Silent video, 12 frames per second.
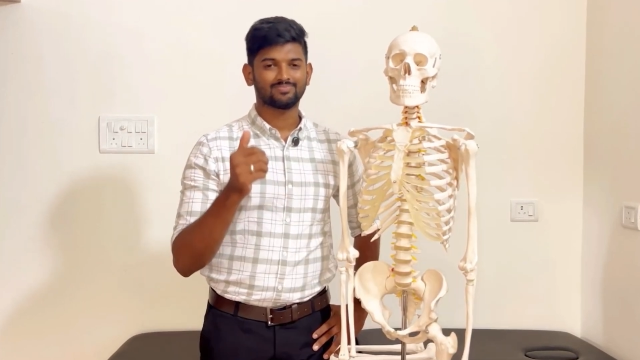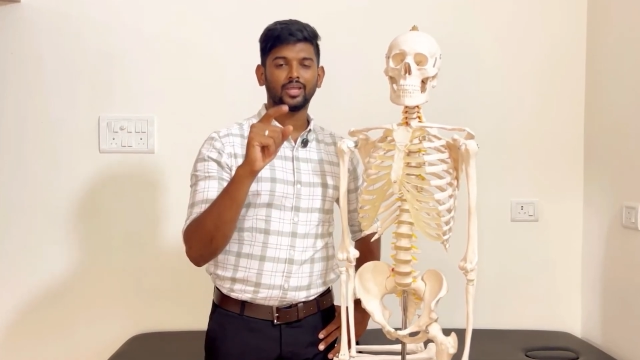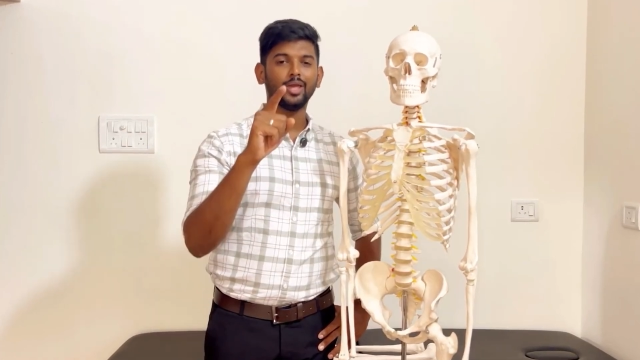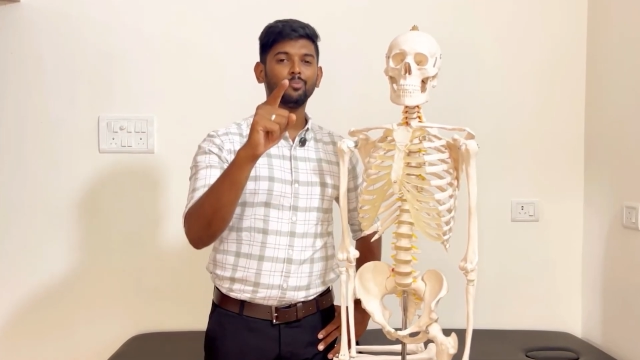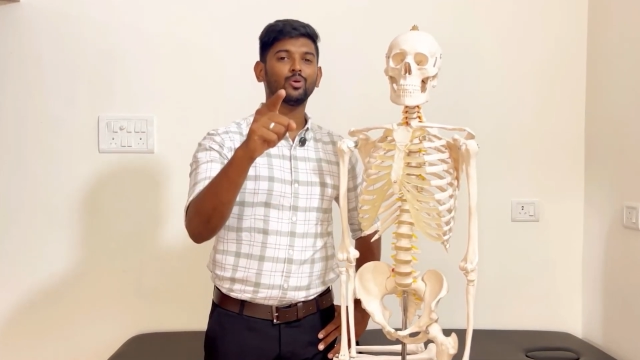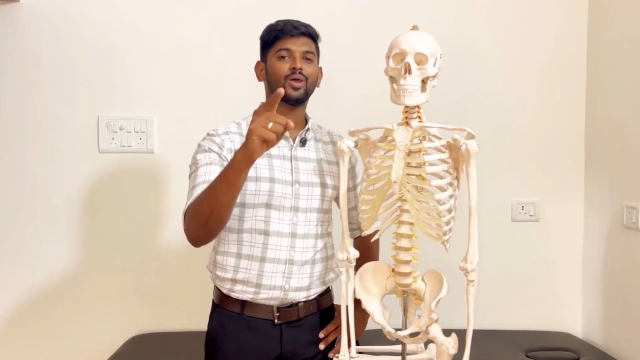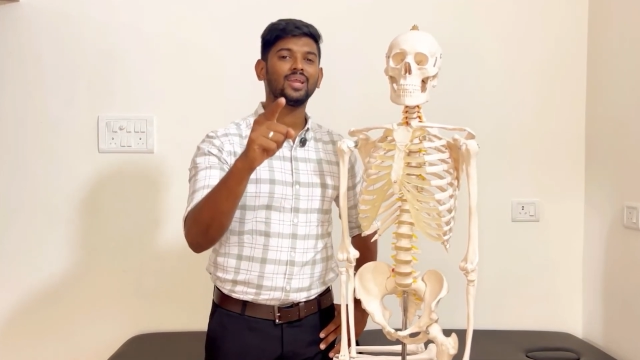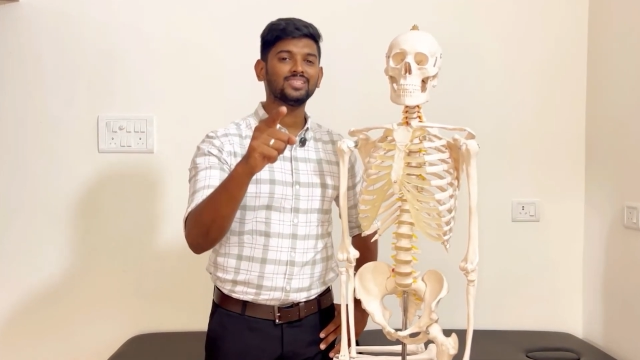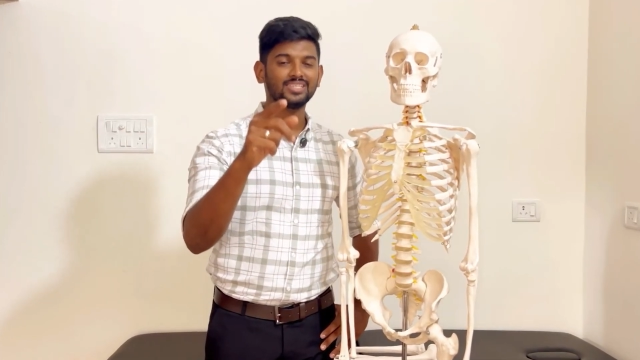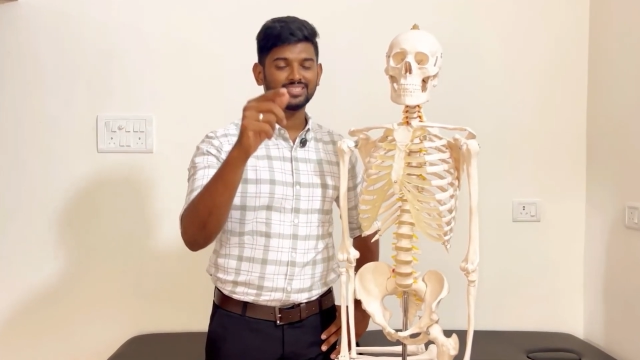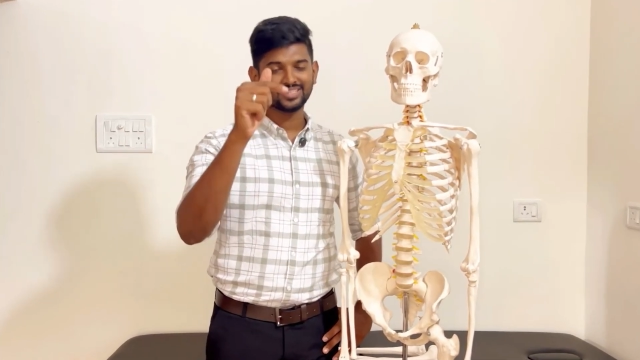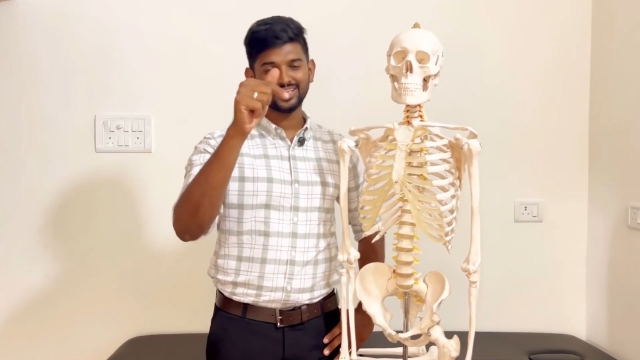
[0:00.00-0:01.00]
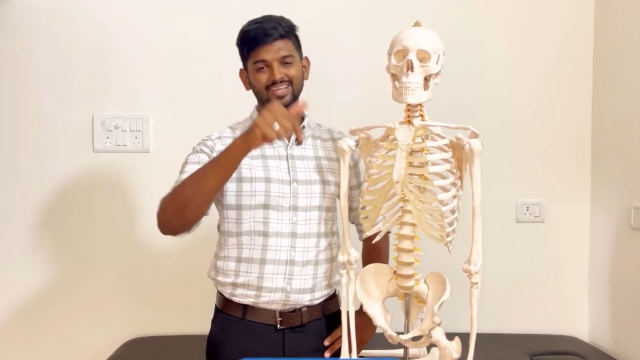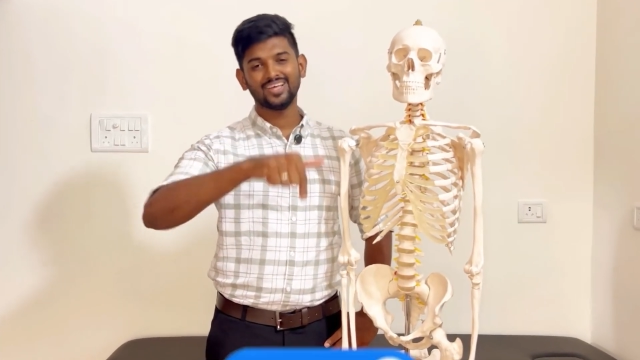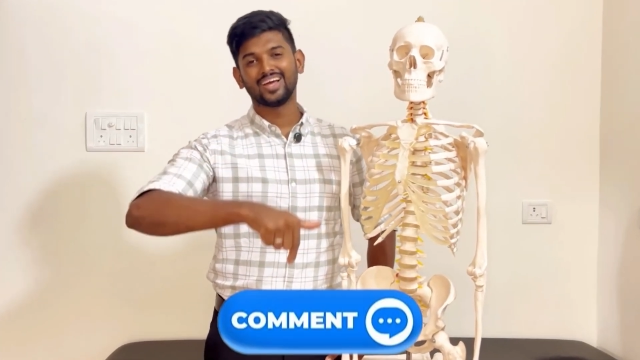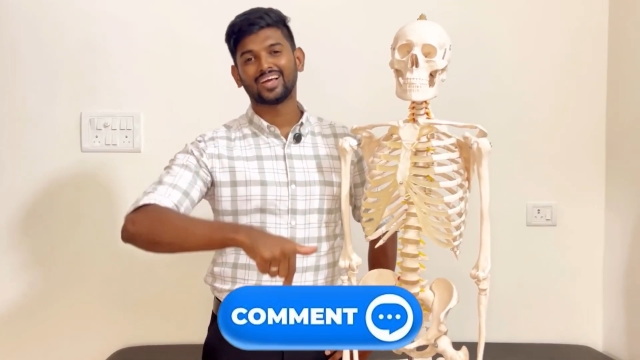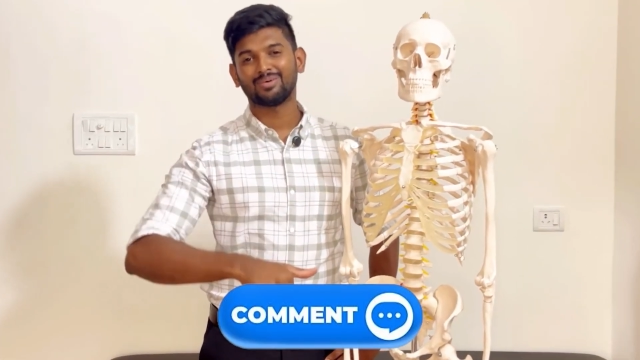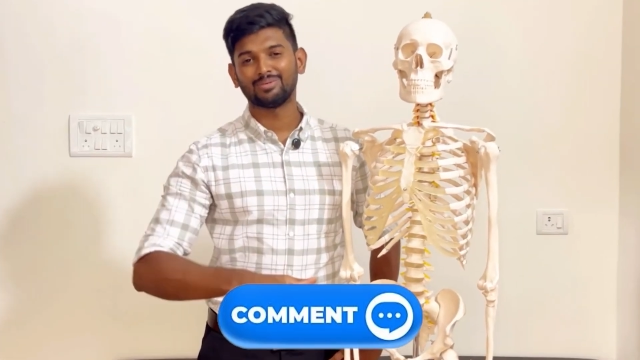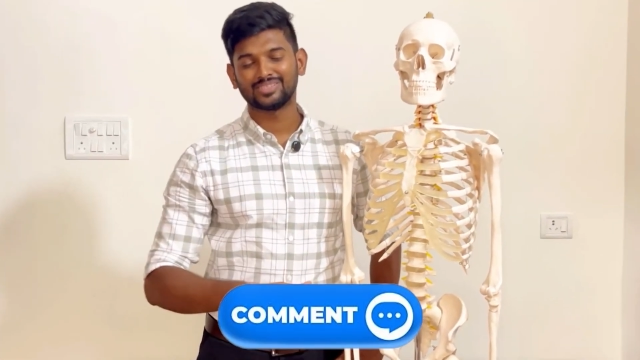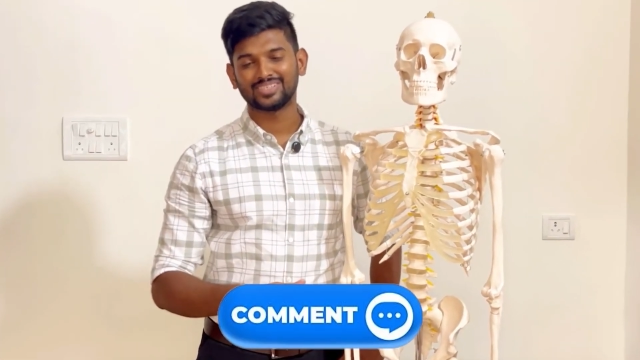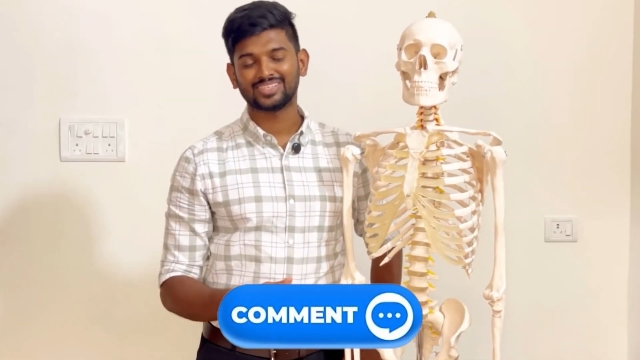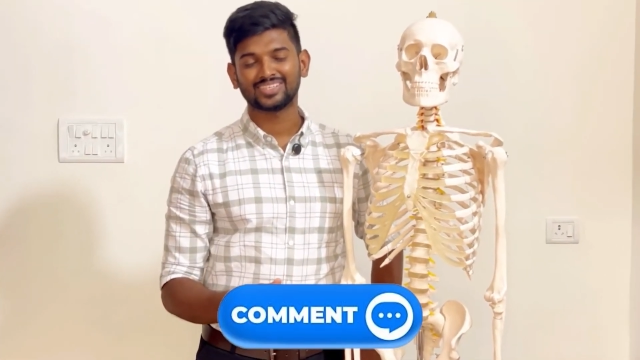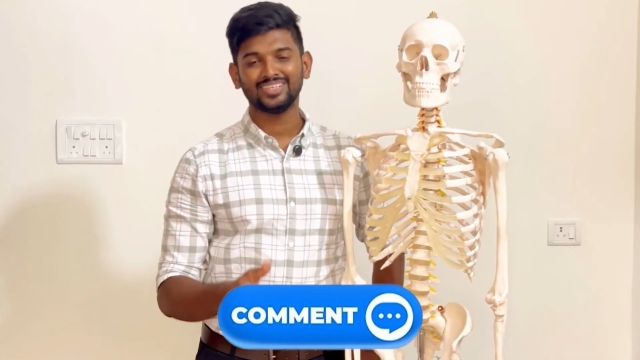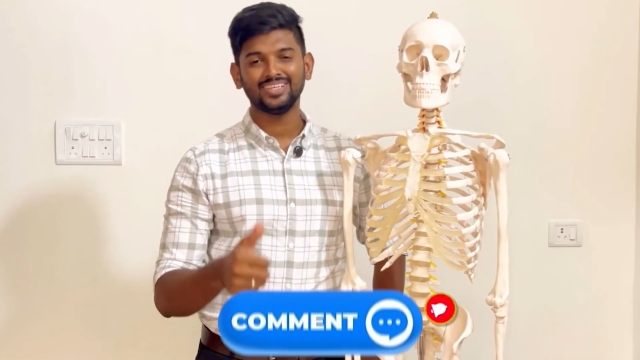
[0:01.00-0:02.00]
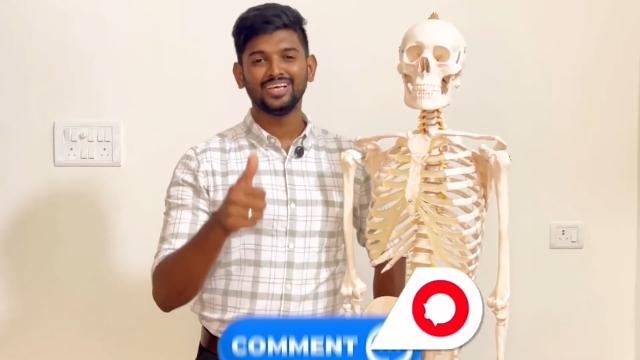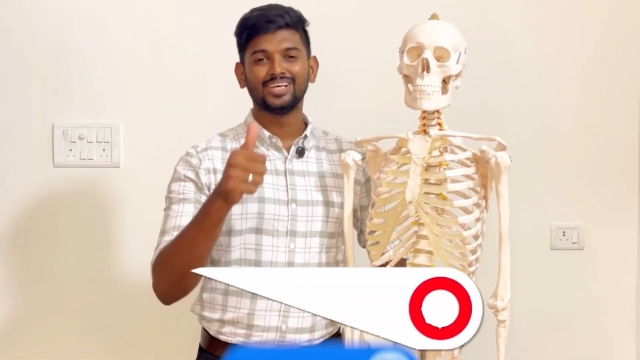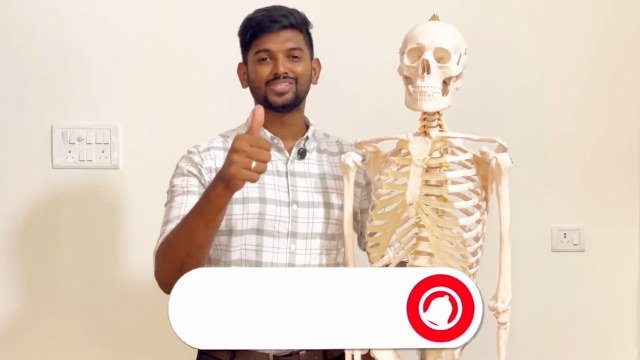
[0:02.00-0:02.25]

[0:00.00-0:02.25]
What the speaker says: Type your answers in the comment section.